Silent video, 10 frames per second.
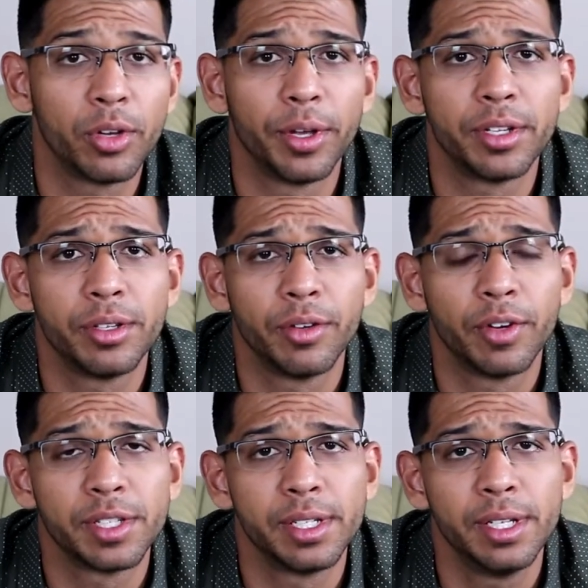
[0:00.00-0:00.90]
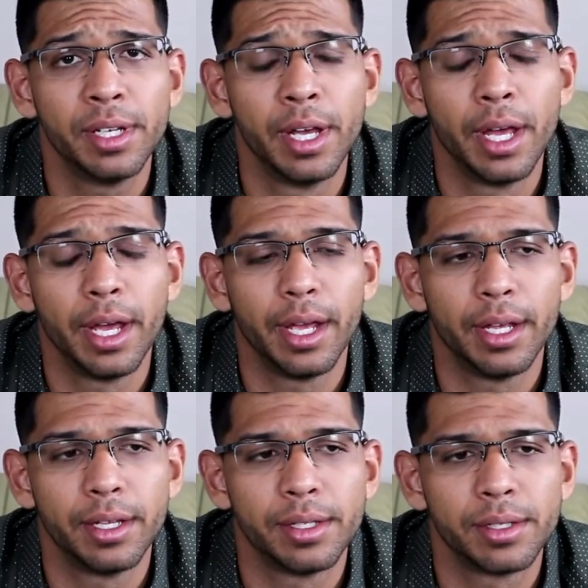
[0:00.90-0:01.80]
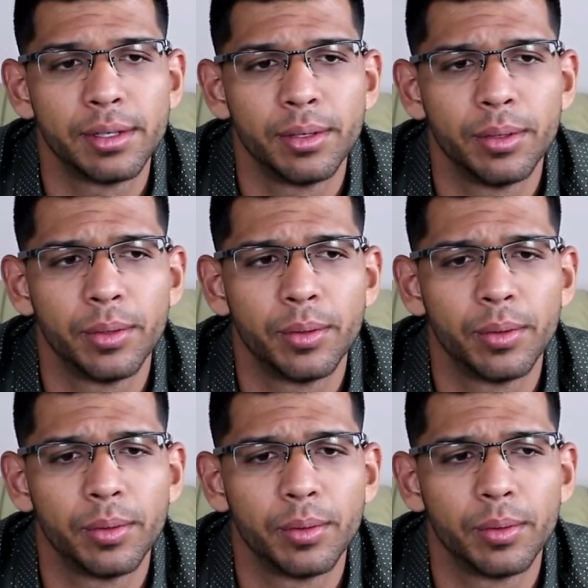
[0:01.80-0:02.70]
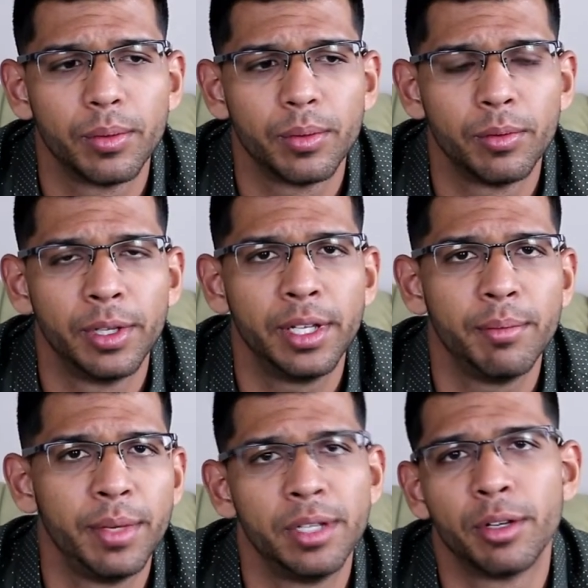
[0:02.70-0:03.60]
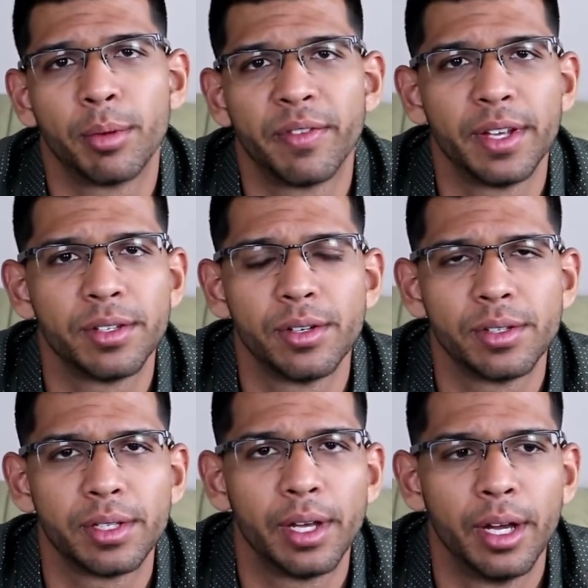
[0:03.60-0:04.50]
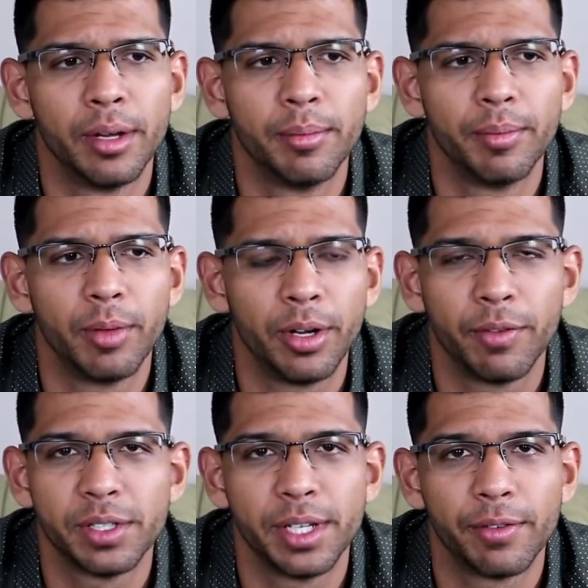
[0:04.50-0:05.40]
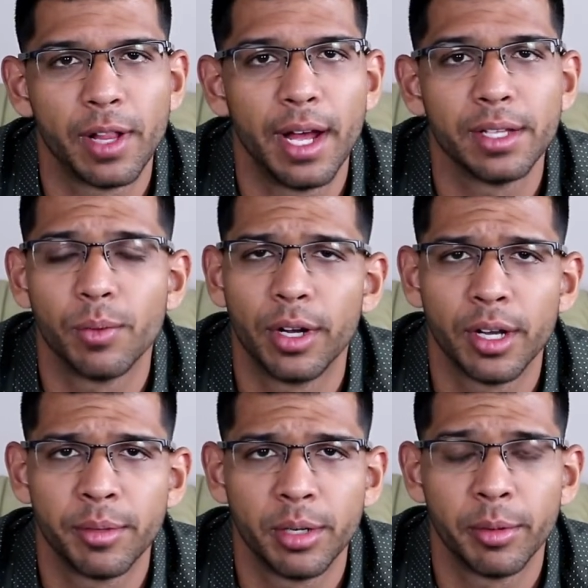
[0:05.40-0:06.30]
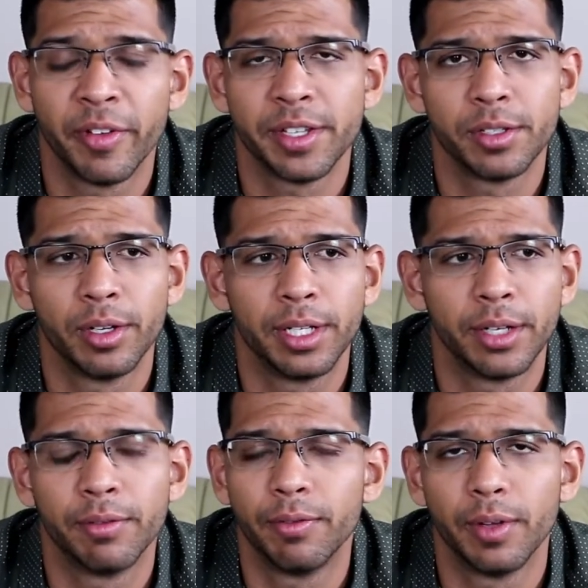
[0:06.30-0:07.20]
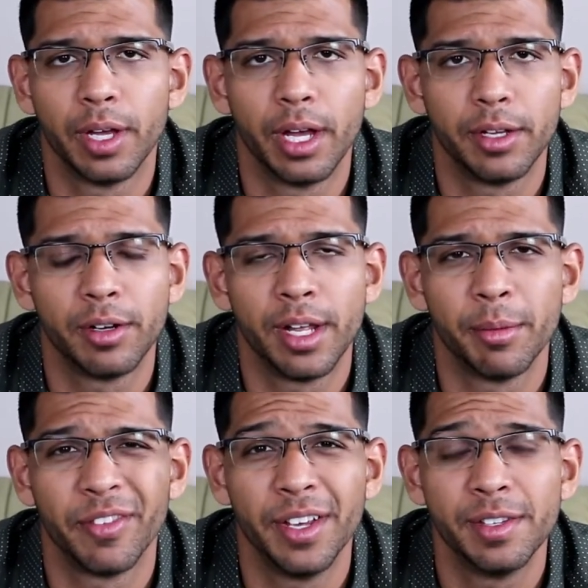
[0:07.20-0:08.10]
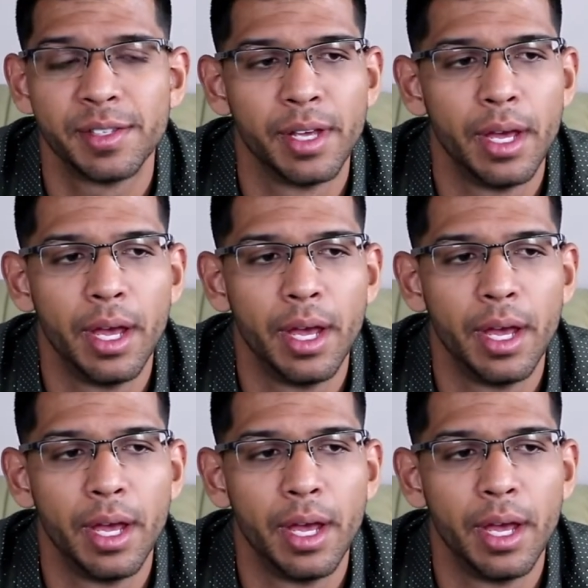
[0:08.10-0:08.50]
going into university is to really meet your professors. On your first day of class, walk up to your professor and give your name and face,